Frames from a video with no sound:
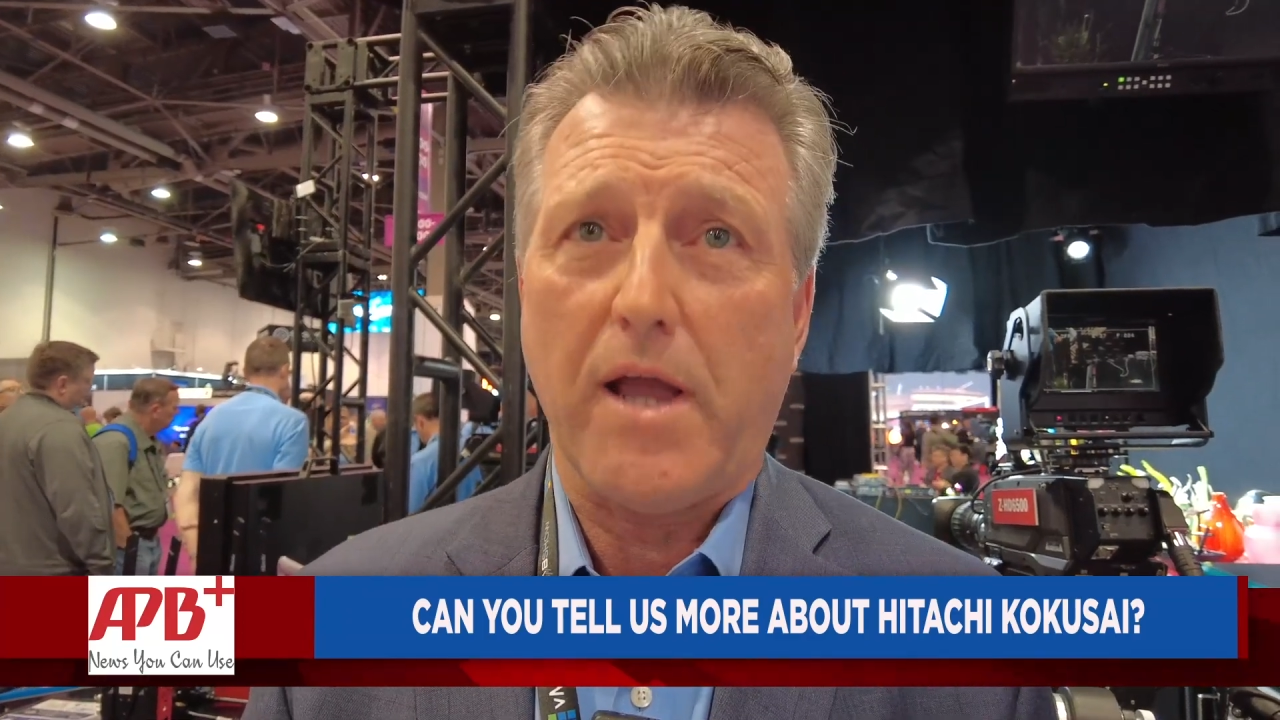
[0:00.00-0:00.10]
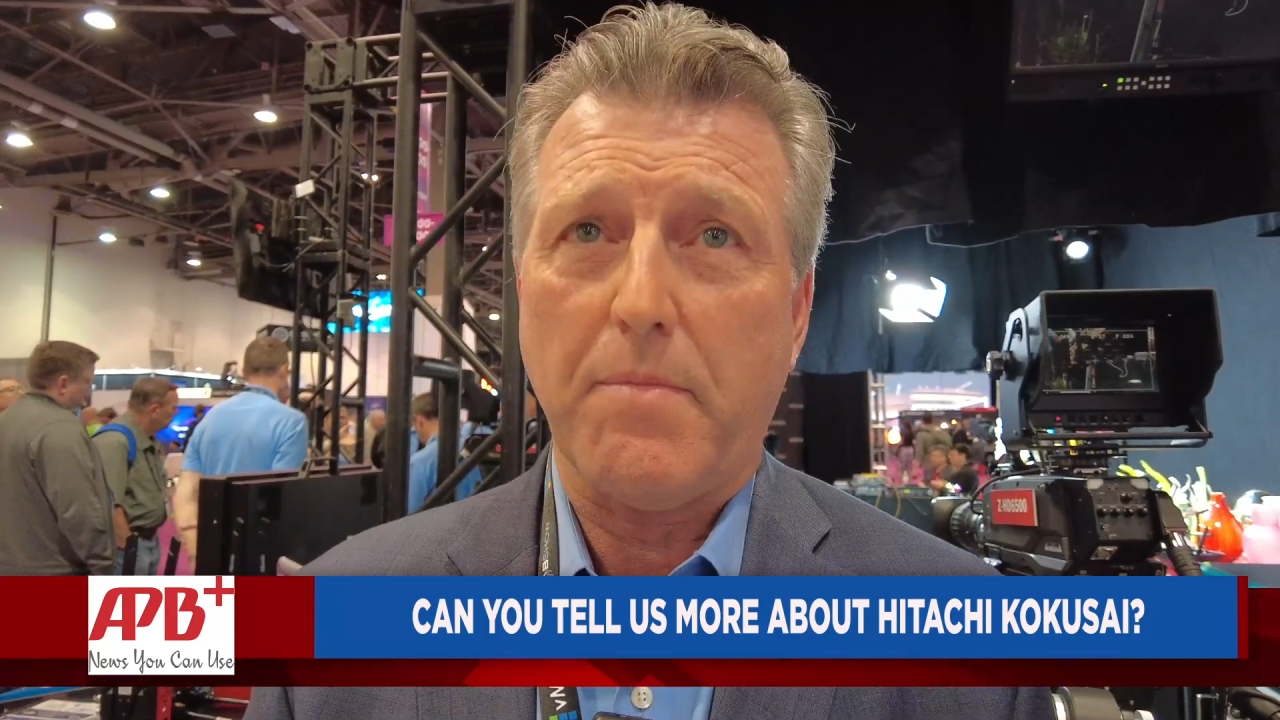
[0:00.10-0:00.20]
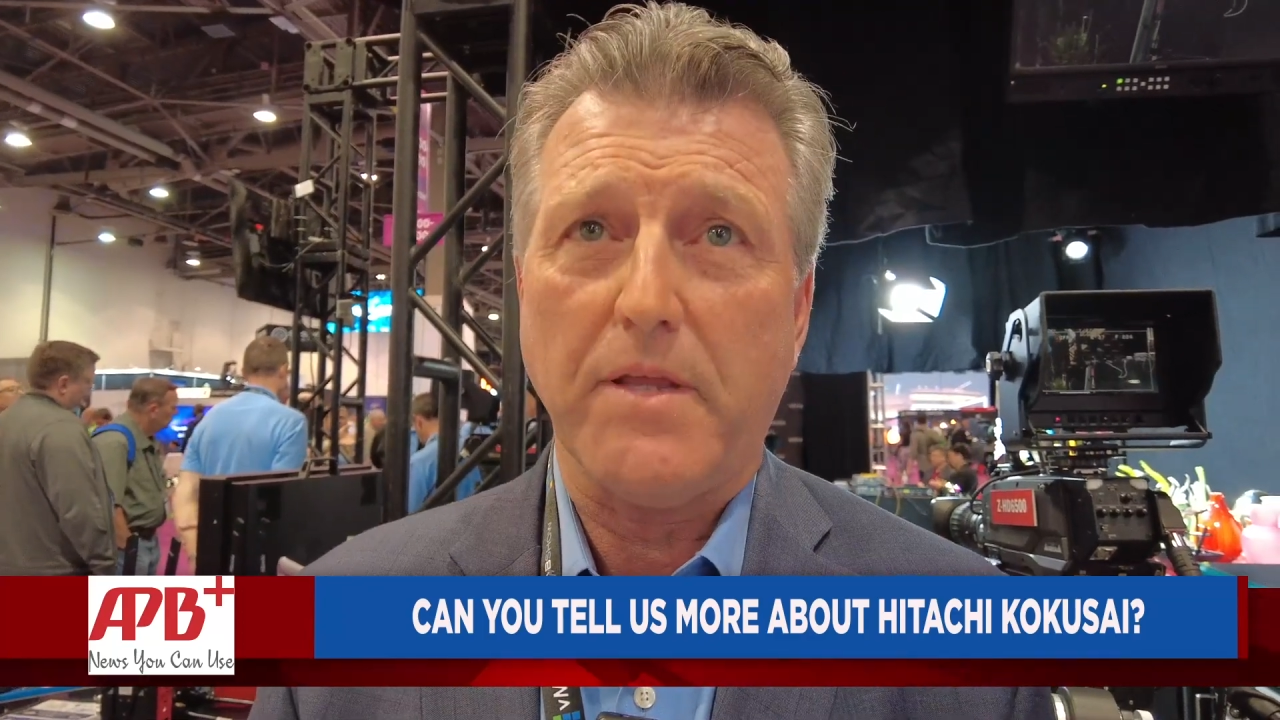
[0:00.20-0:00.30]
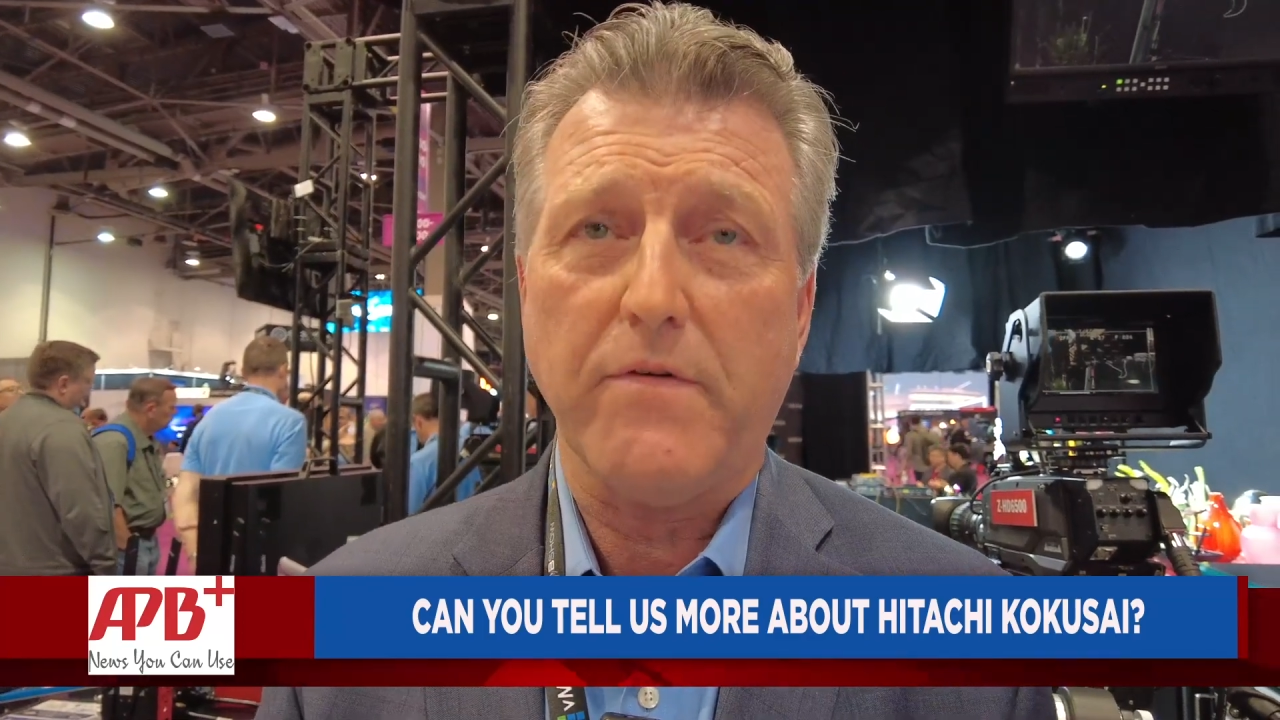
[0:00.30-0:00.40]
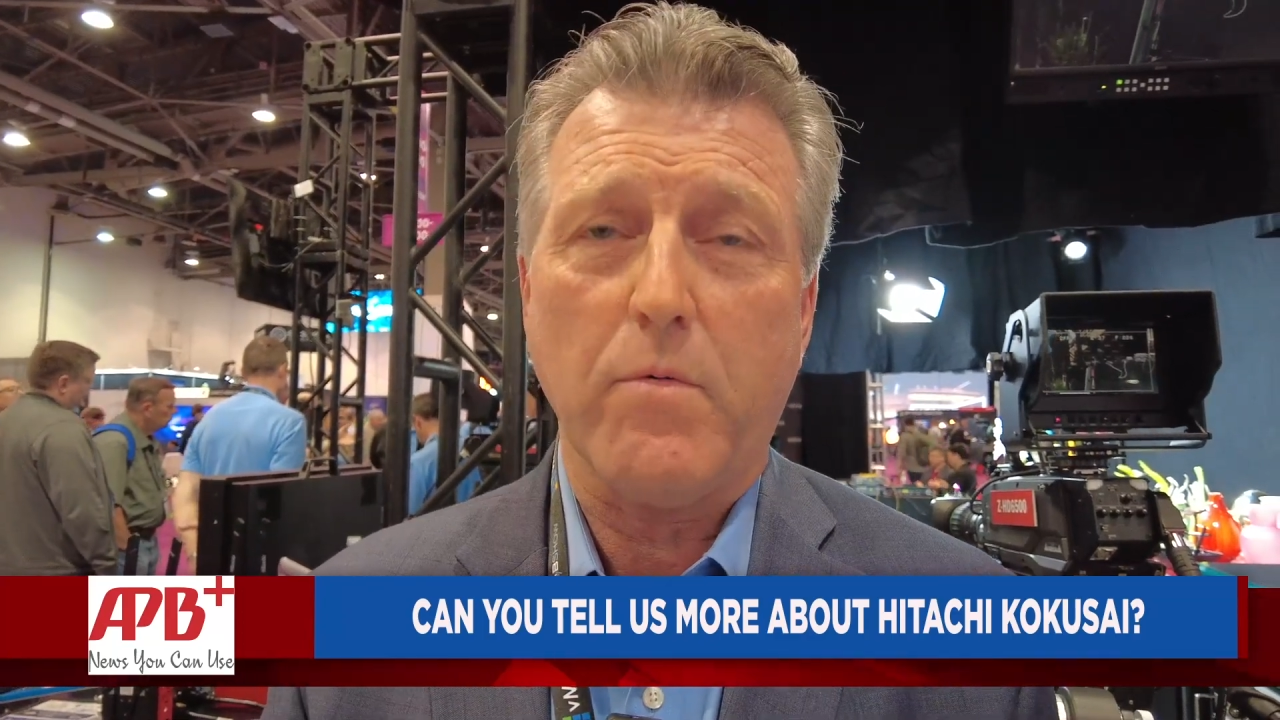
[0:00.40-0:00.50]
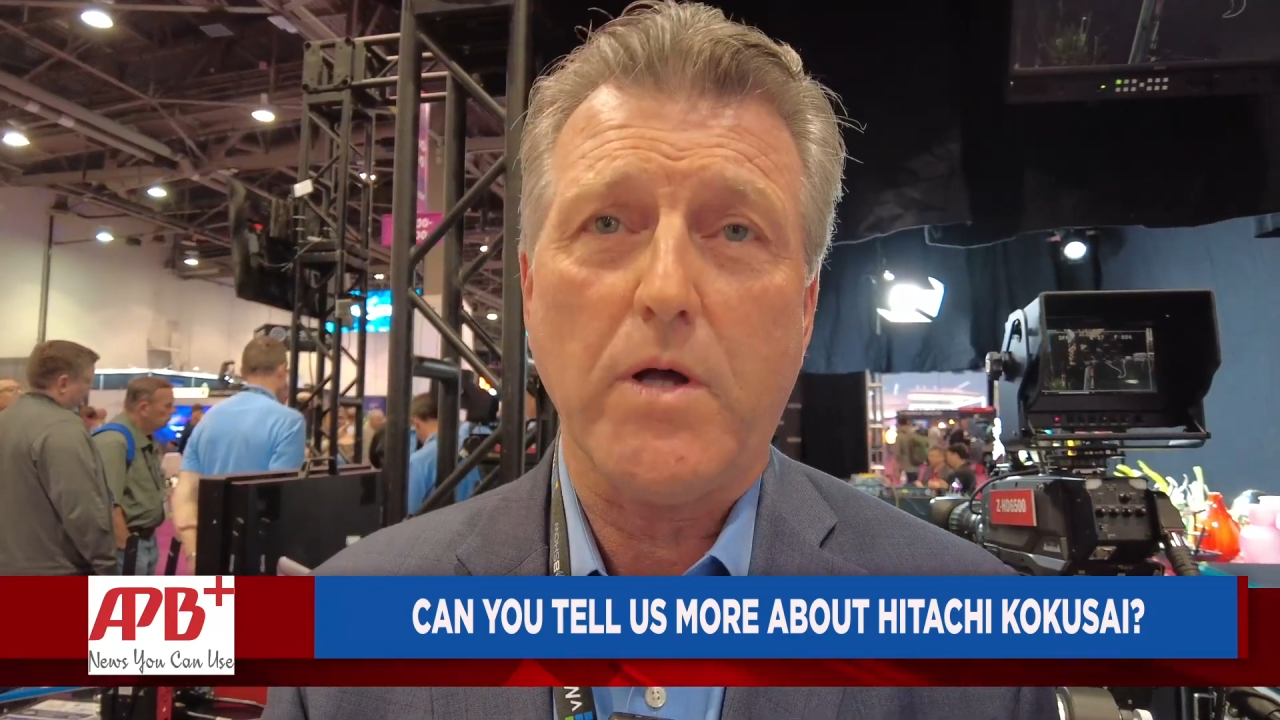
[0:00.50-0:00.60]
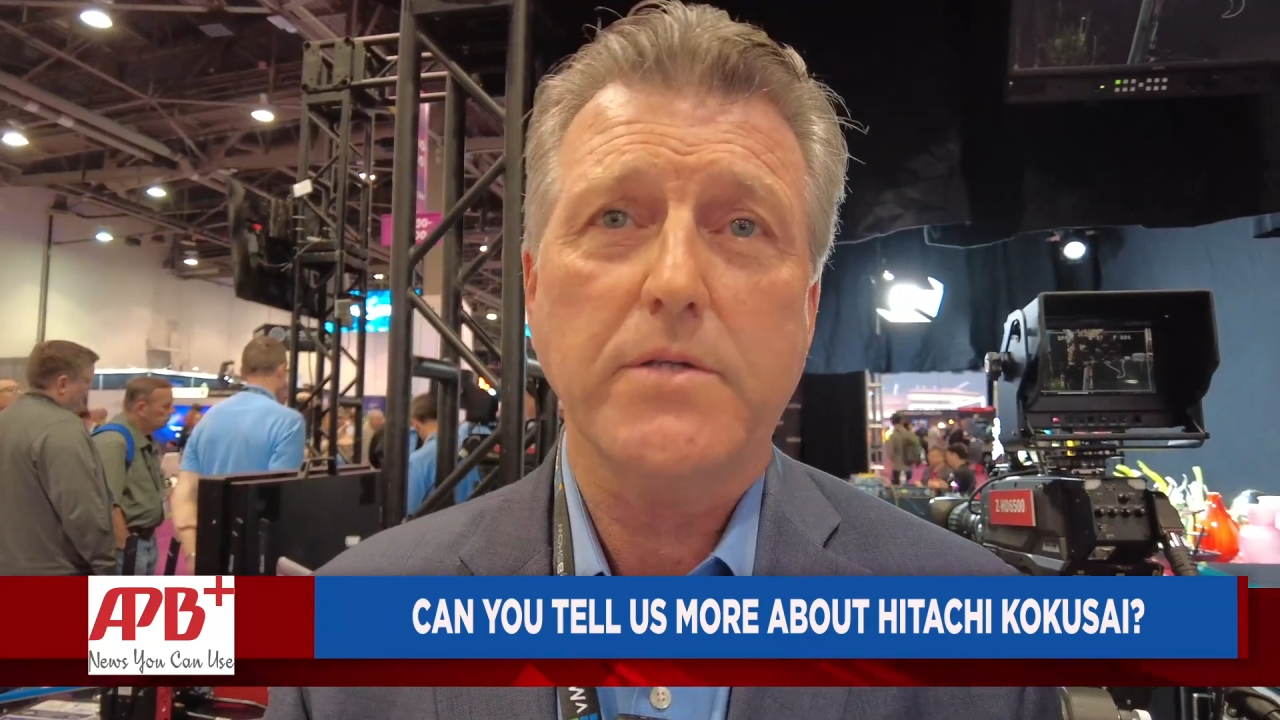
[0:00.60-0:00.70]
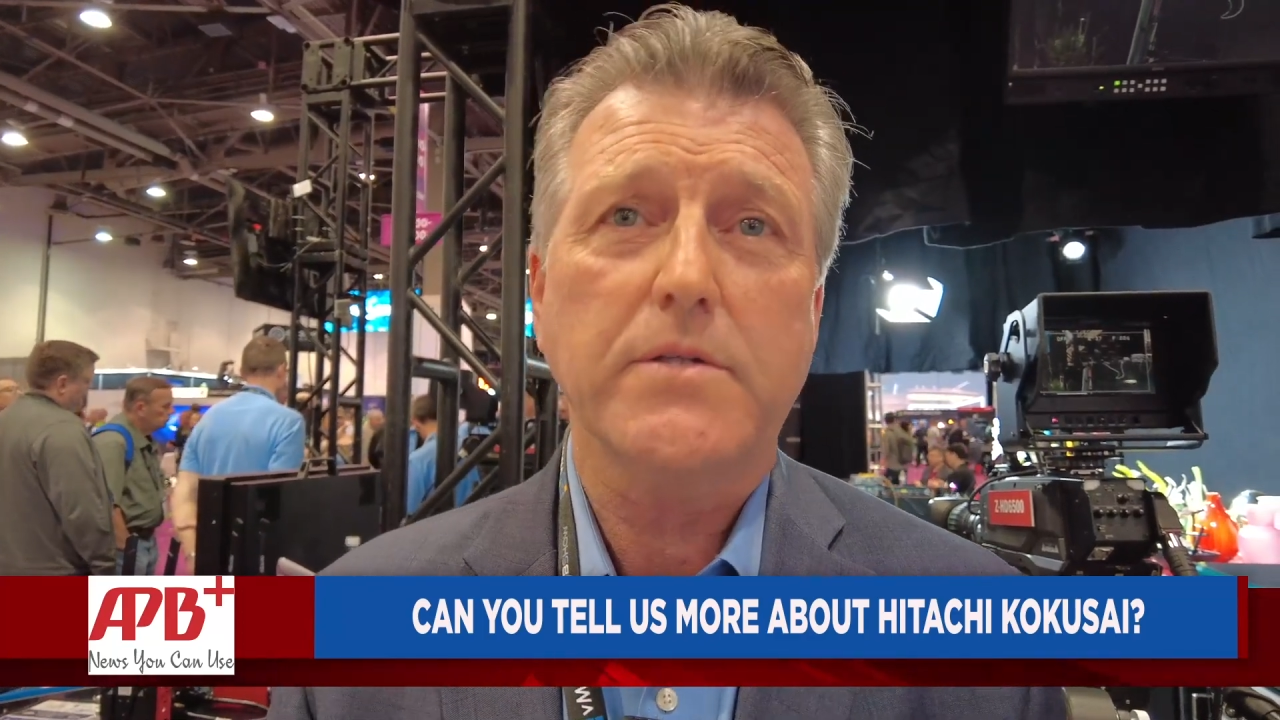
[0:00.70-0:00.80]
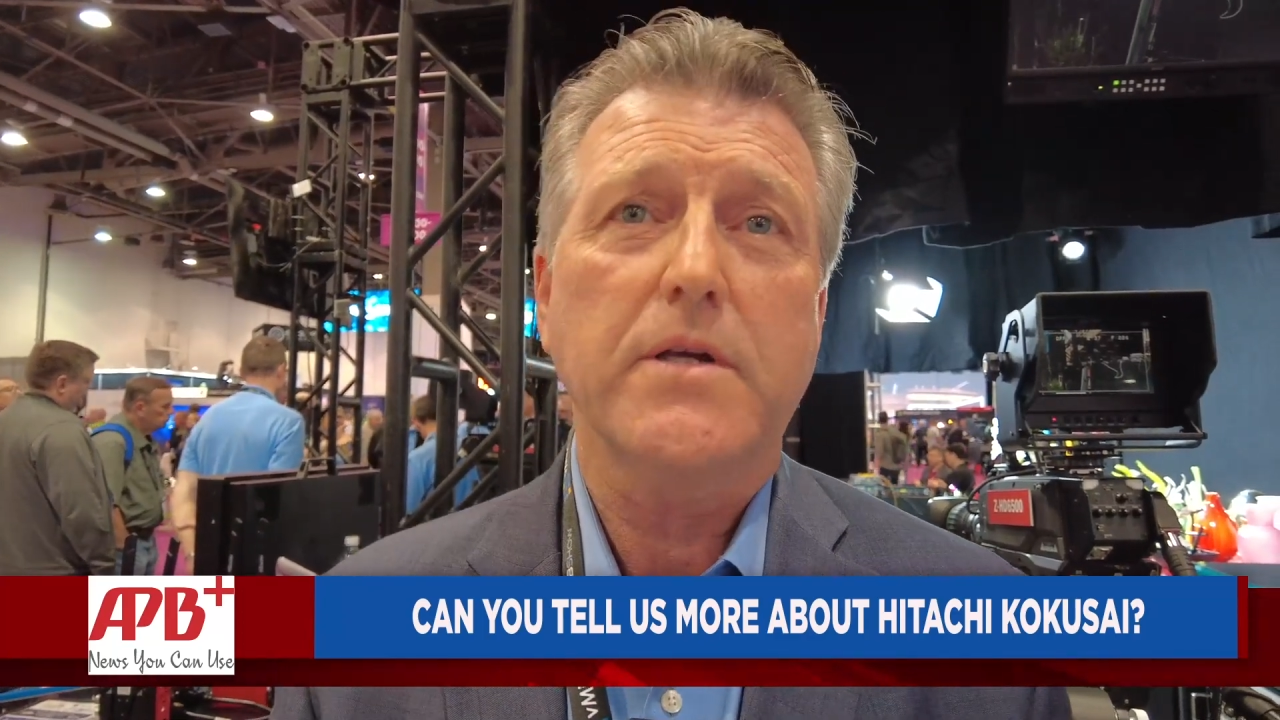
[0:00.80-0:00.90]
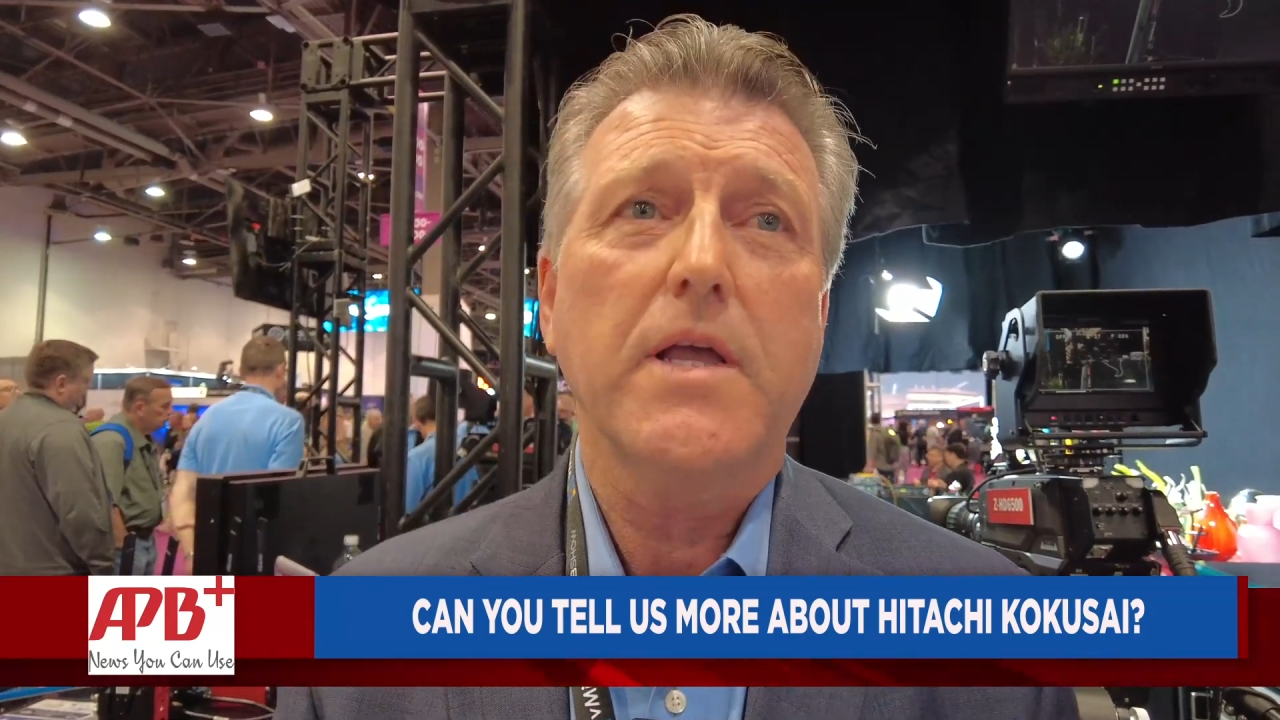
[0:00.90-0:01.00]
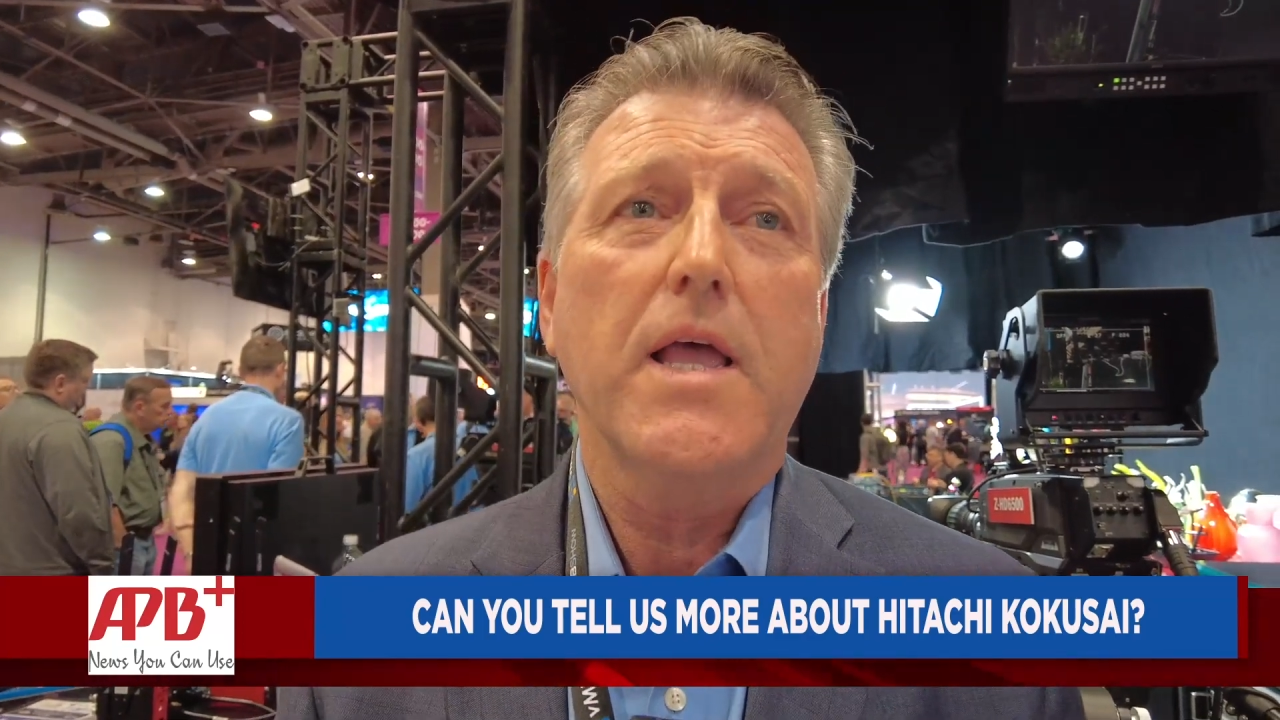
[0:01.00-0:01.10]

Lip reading: I believe it was.